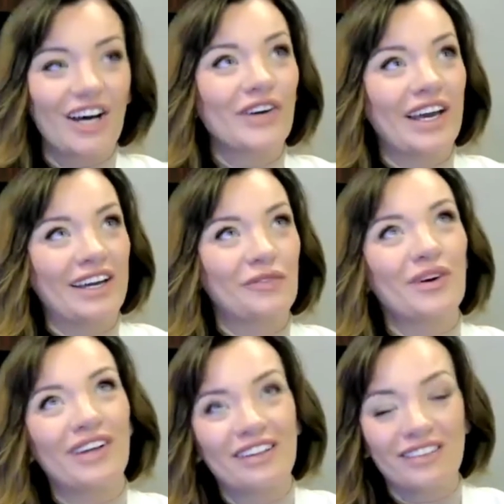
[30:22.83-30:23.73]
Okay,
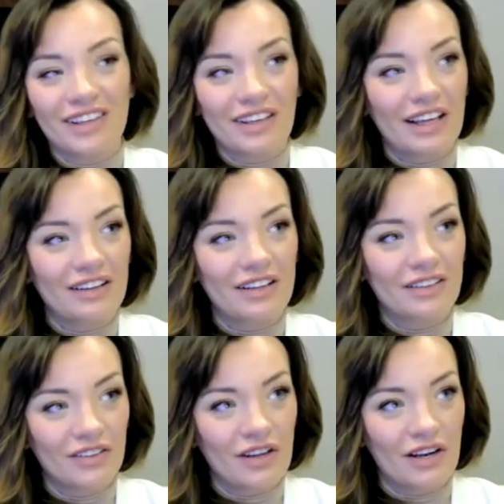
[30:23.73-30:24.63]
well, I think a
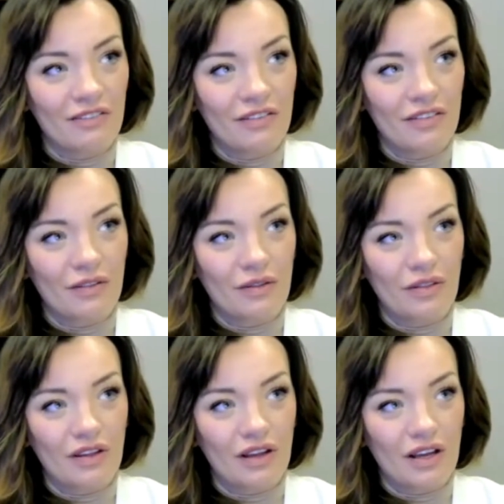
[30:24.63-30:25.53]
lot of
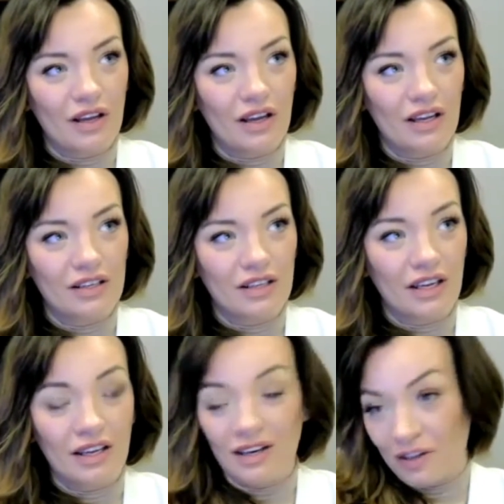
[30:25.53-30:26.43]

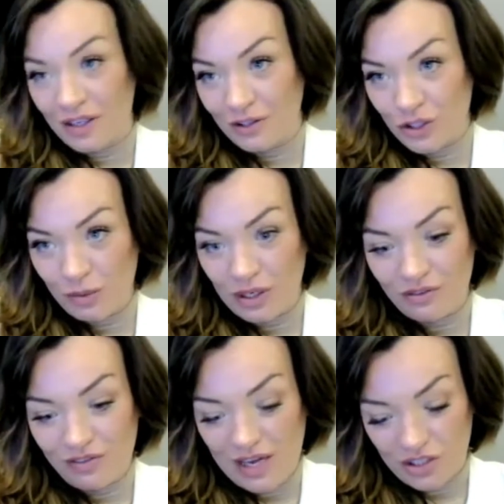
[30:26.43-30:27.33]
another
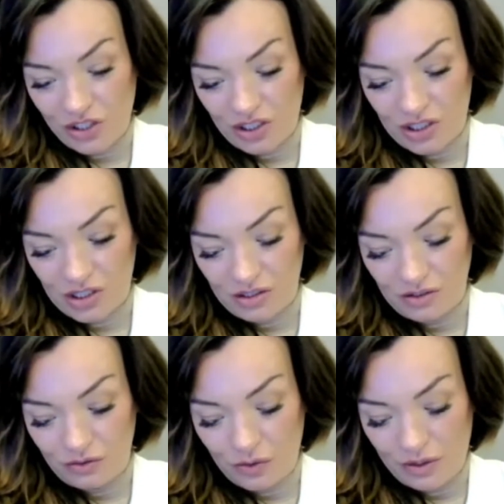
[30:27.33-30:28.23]
contributing factor
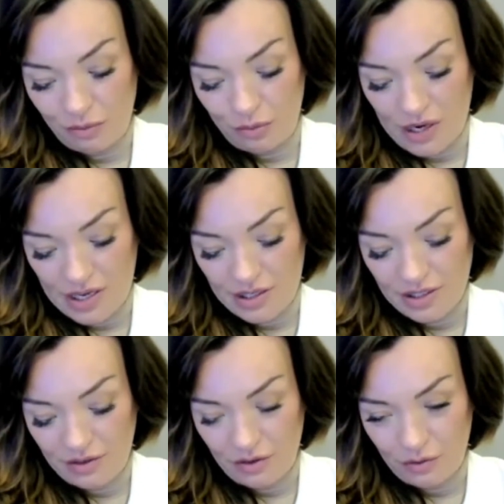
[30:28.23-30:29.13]
for the price
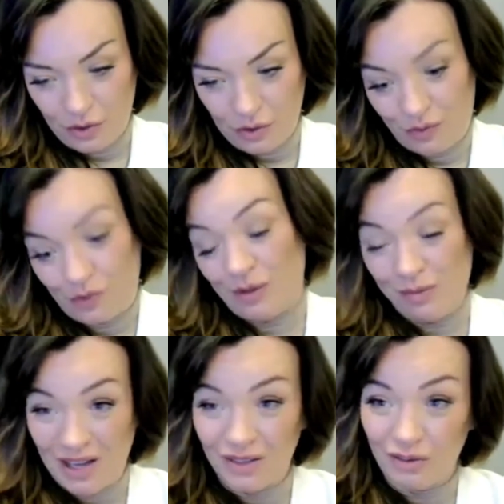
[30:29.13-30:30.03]
or for the
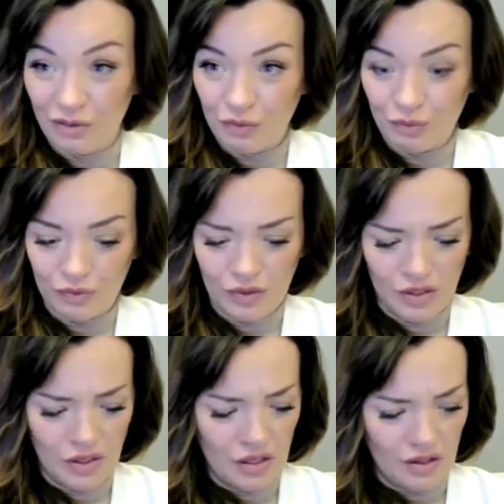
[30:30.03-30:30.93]
amount
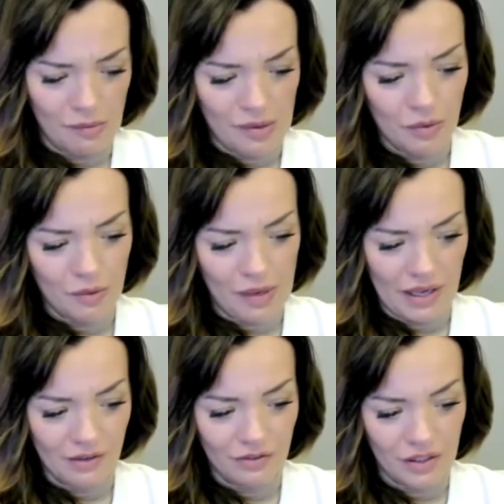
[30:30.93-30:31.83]
that people are
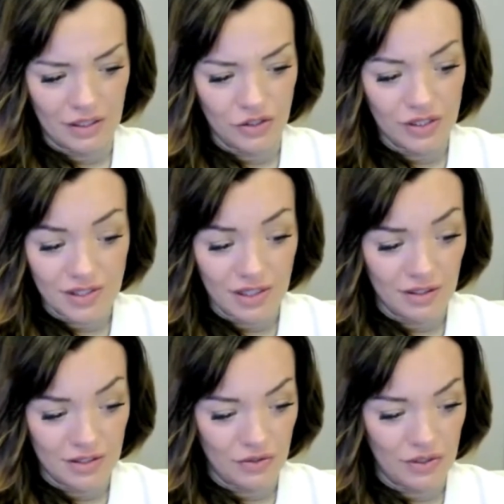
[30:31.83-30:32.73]
paying for electricity in
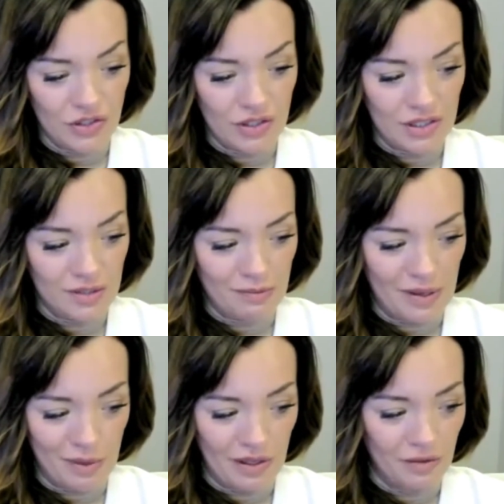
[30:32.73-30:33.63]
this region is
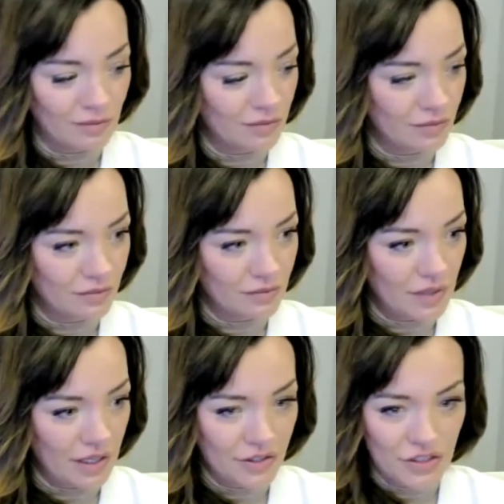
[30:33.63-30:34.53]
maybe
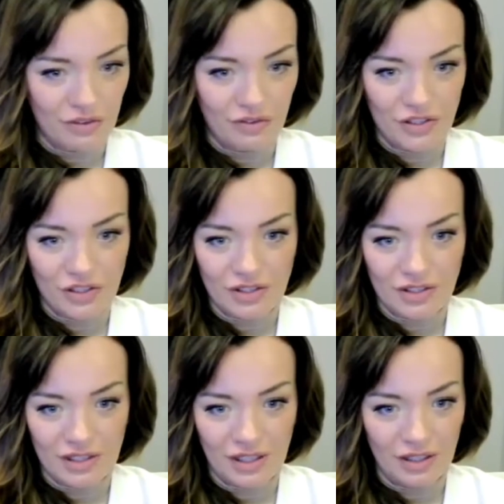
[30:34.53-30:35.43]
energy
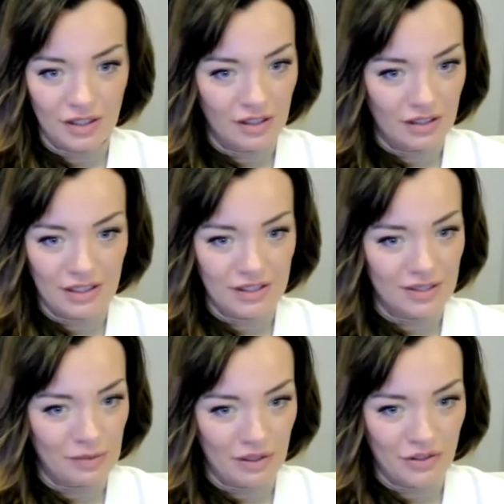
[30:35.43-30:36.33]
efficiency. They need
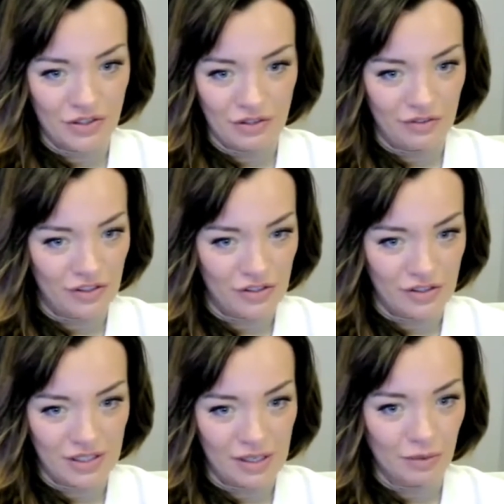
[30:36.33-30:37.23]
some energy
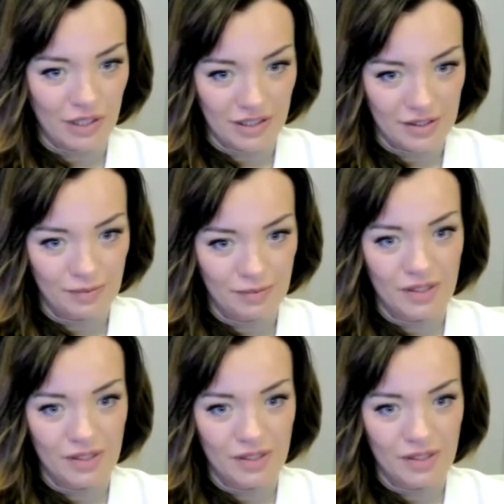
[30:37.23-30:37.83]
efficiency upgrades.